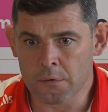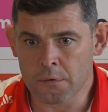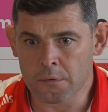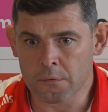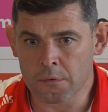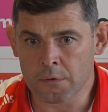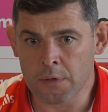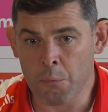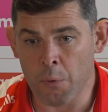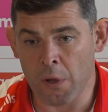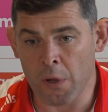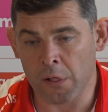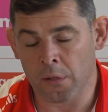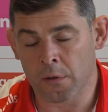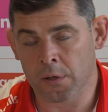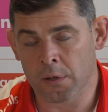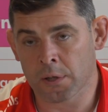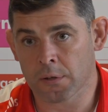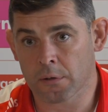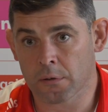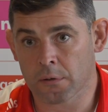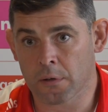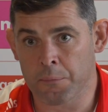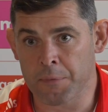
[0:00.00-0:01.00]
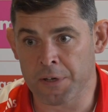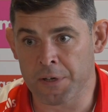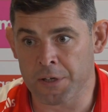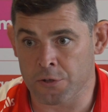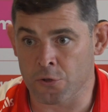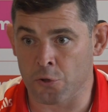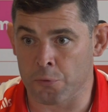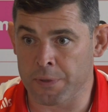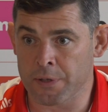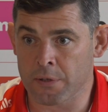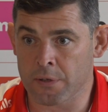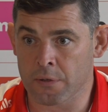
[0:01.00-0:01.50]
Yeah, well, I mean, it's
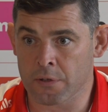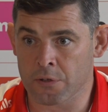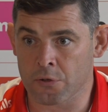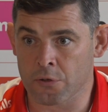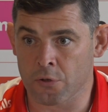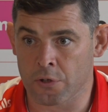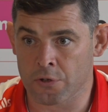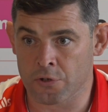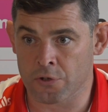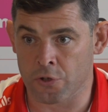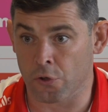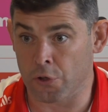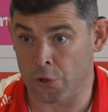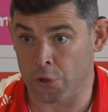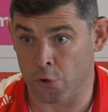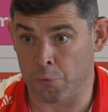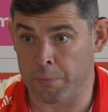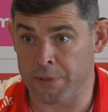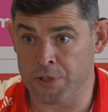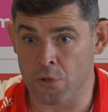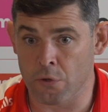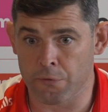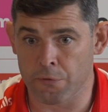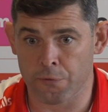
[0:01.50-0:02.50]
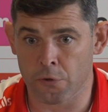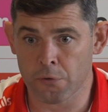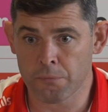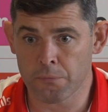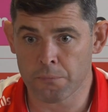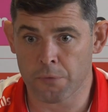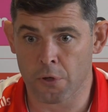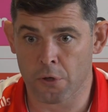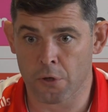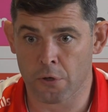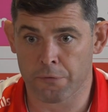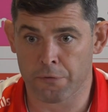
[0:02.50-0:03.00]
certainly going to be tougher,
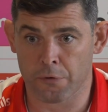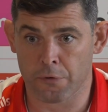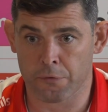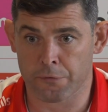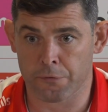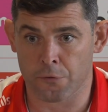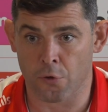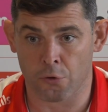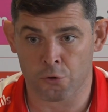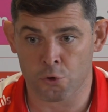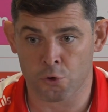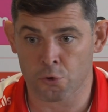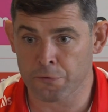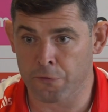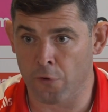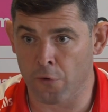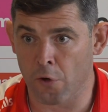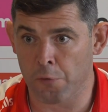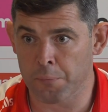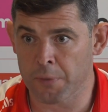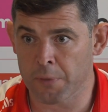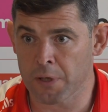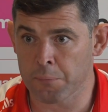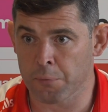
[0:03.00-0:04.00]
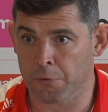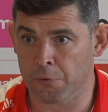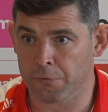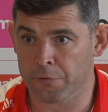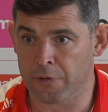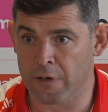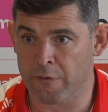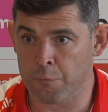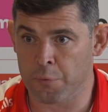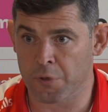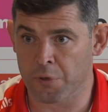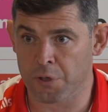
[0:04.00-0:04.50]
for not just for me, but for
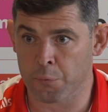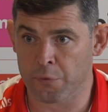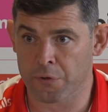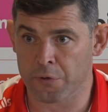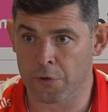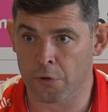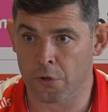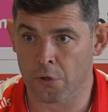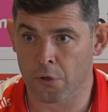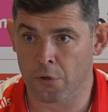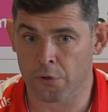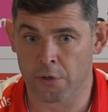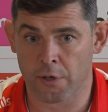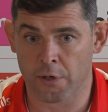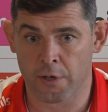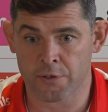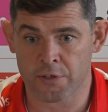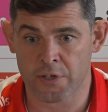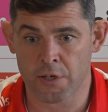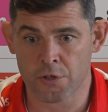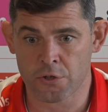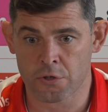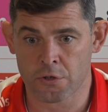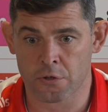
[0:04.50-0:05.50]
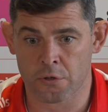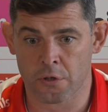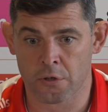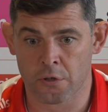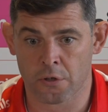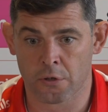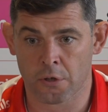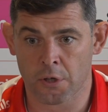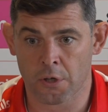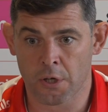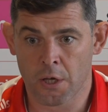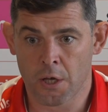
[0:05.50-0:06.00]
everybody within the
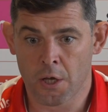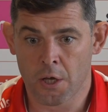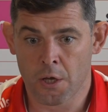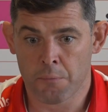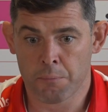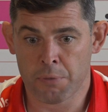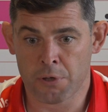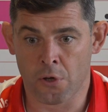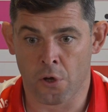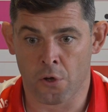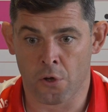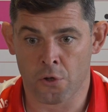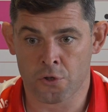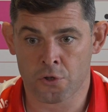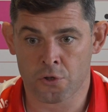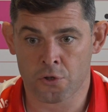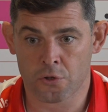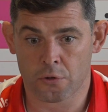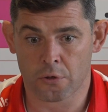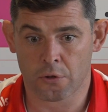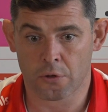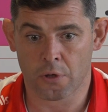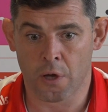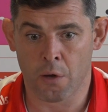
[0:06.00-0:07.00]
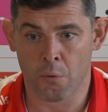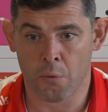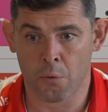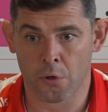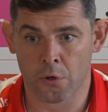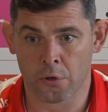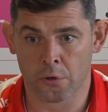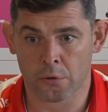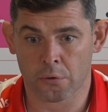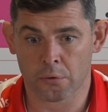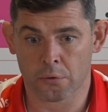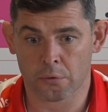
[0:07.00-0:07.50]
organisation, because
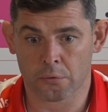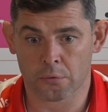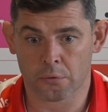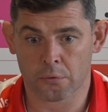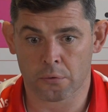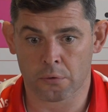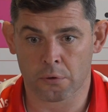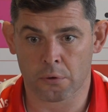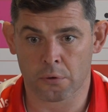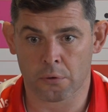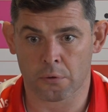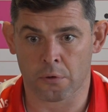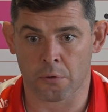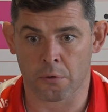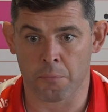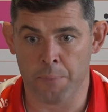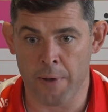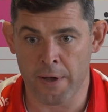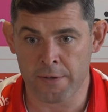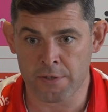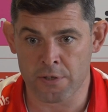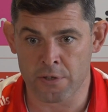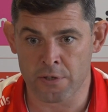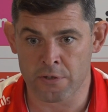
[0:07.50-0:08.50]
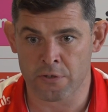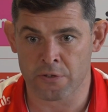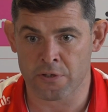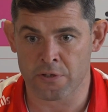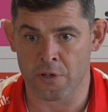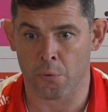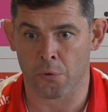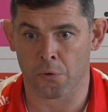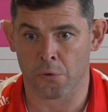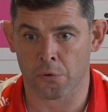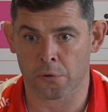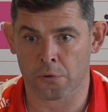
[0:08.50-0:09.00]
our competitors,
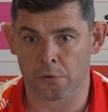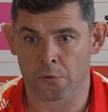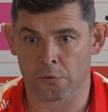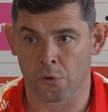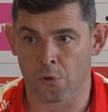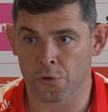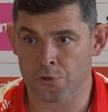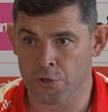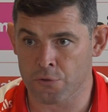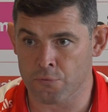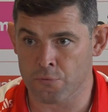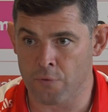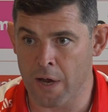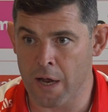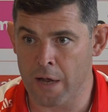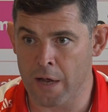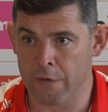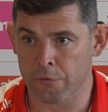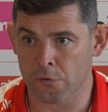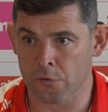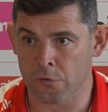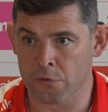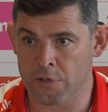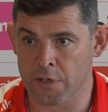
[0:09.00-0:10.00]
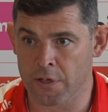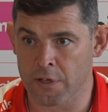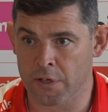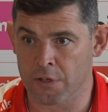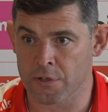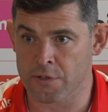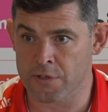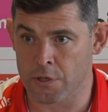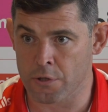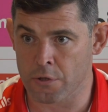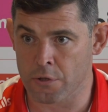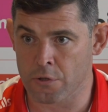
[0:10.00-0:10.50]
our closest rivals, they
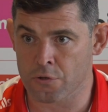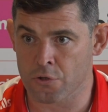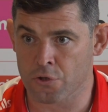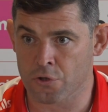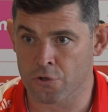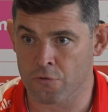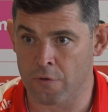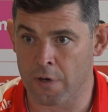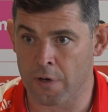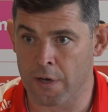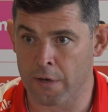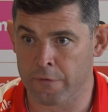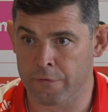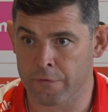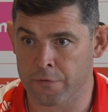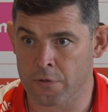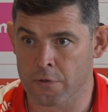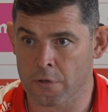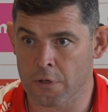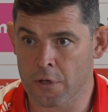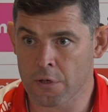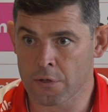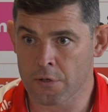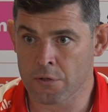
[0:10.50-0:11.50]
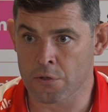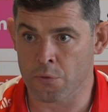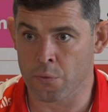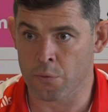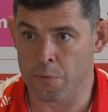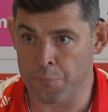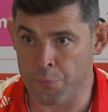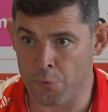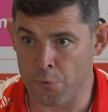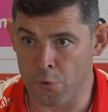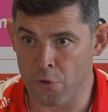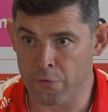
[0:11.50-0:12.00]
continue to strive to
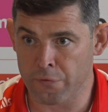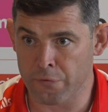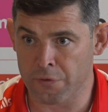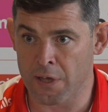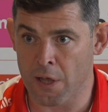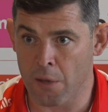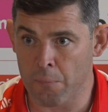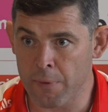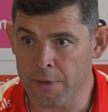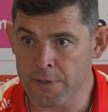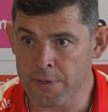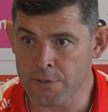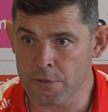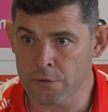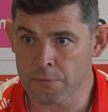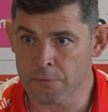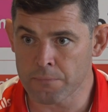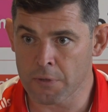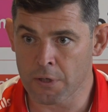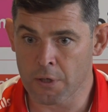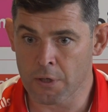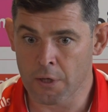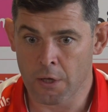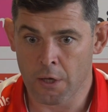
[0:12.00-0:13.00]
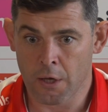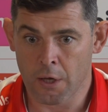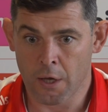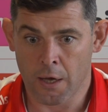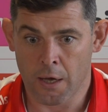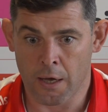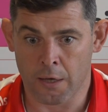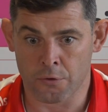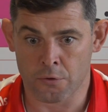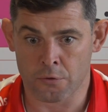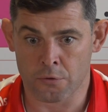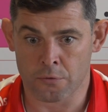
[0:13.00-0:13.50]
improve and get better.
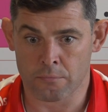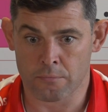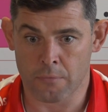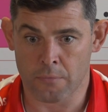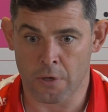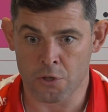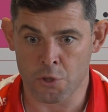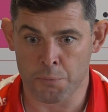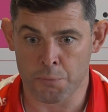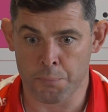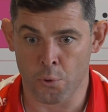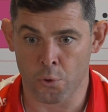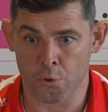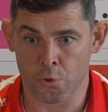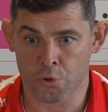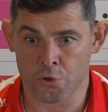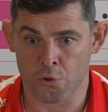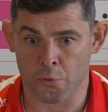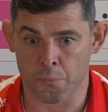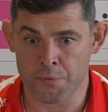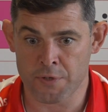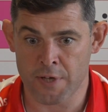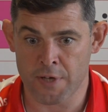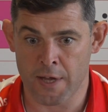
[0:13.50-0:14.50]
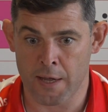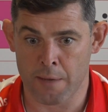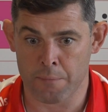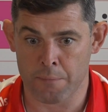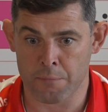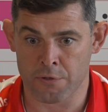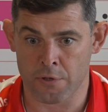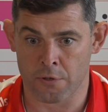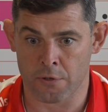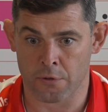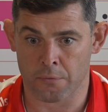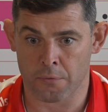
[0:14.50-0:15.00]
And I suppose
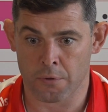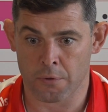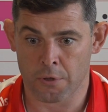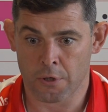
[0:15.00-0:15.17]
sometimes that